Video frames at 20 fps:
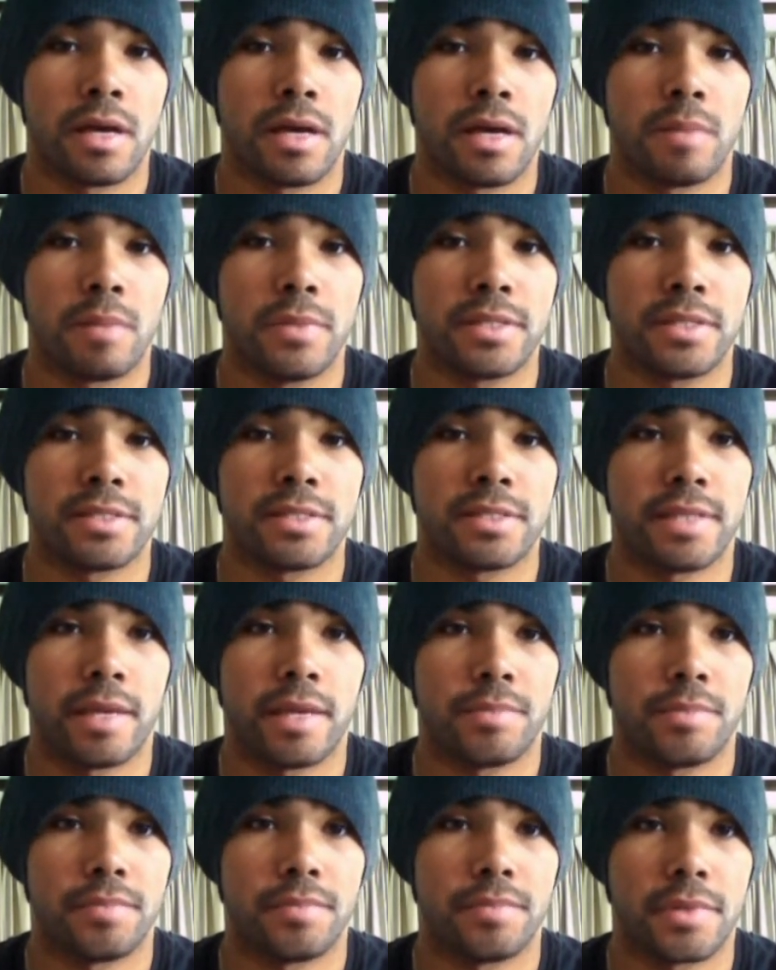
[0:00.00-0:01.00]
a big
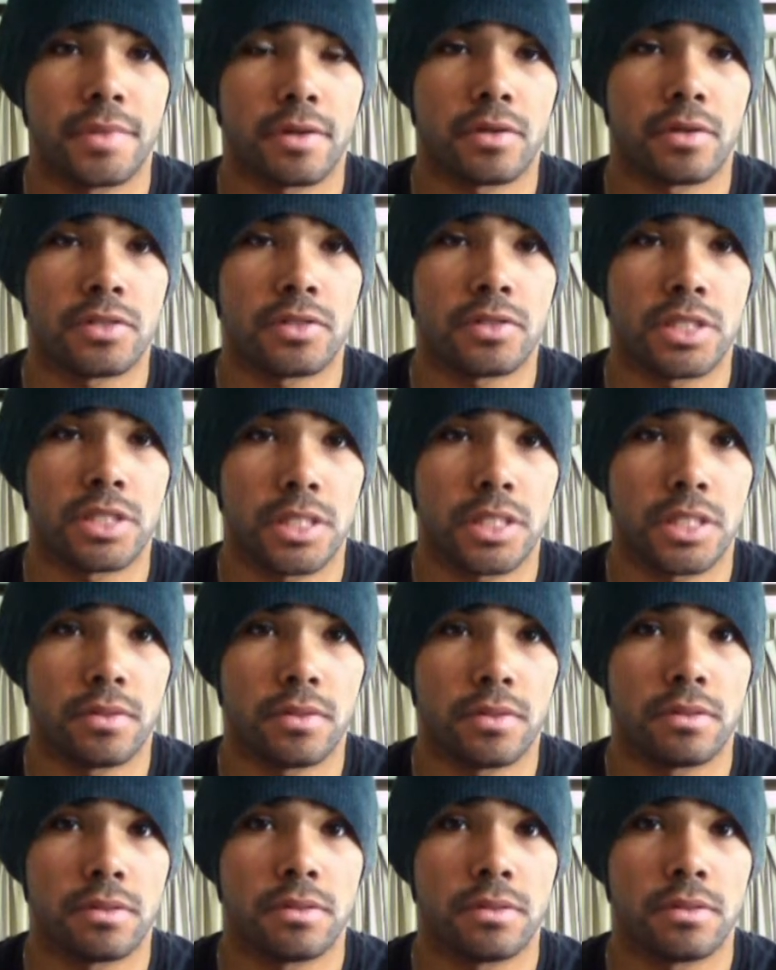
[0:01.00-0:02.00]
step because she
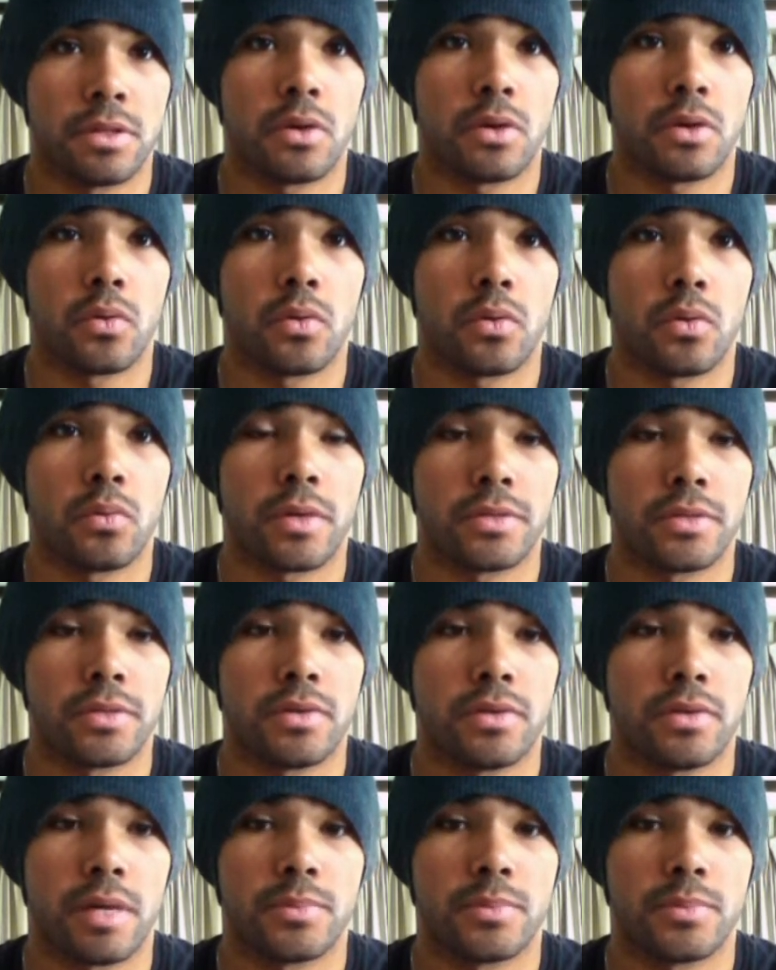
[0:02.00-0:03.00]
will know what
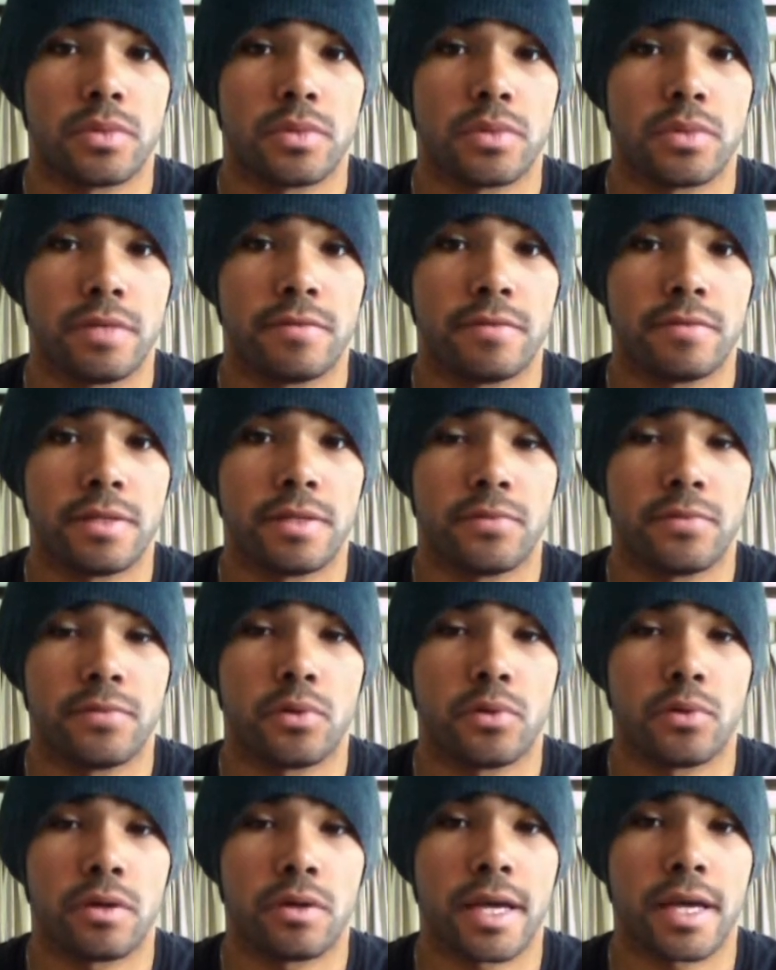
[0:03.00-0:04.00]
you're up to even if
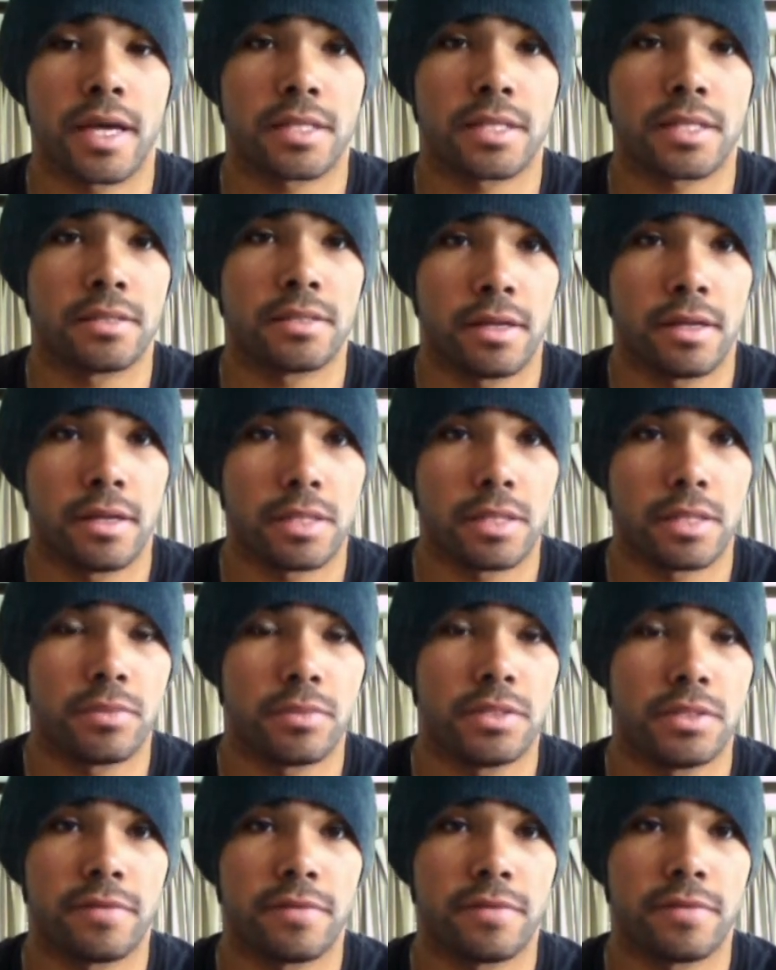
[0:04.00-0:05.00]
you are acting a little
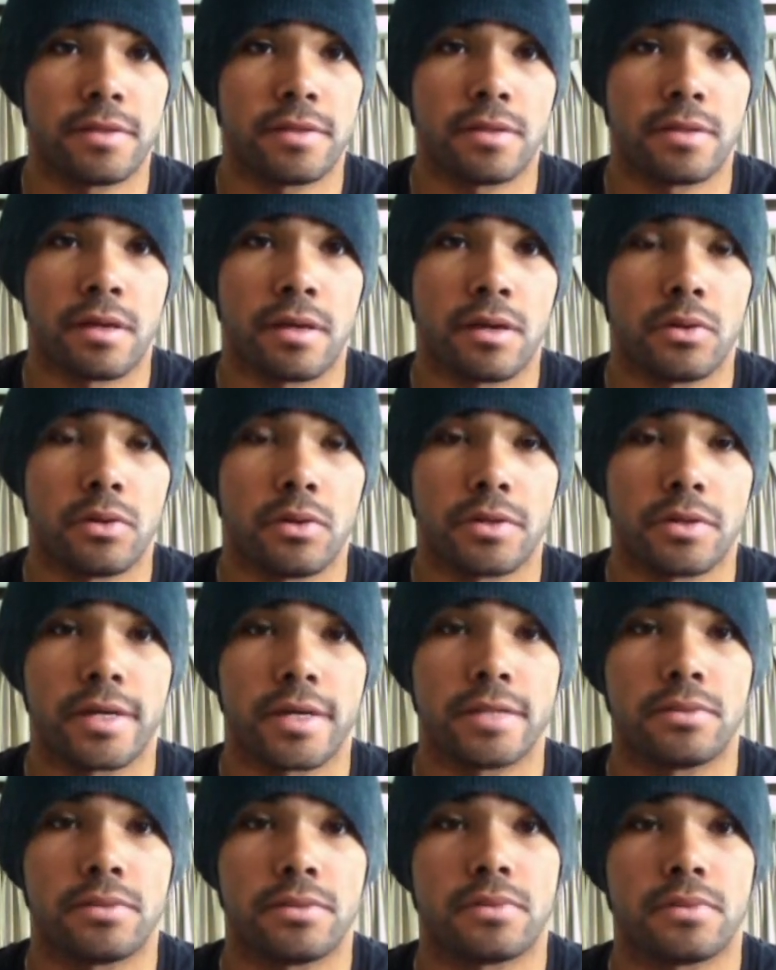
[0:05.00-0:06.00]
bit different than other
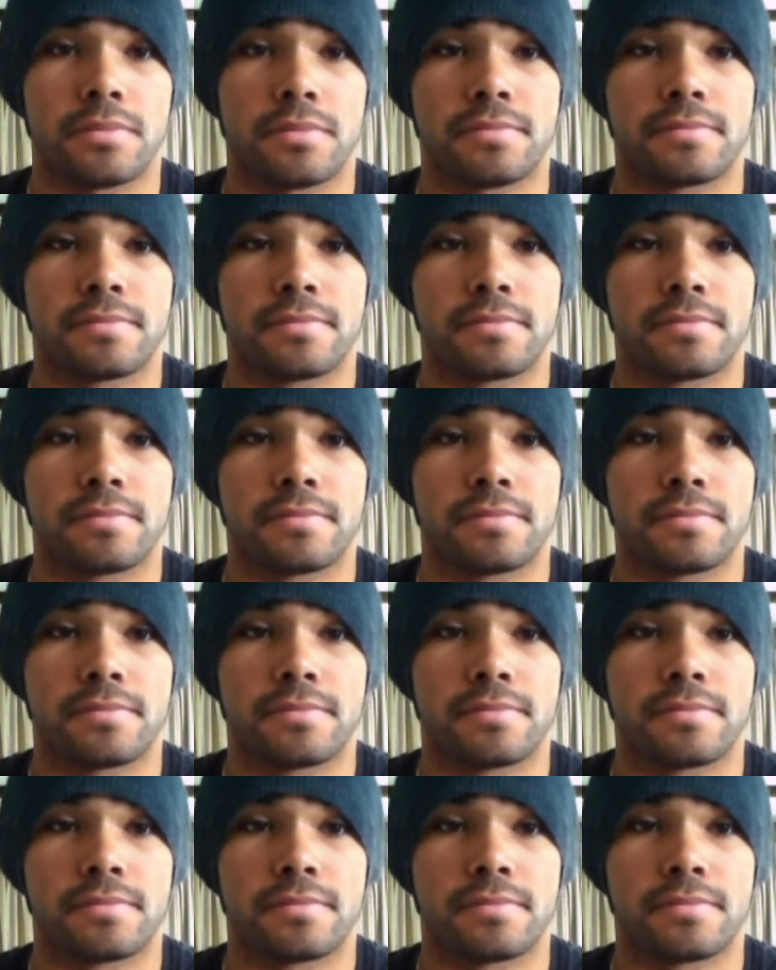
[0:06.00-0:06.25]
guys do.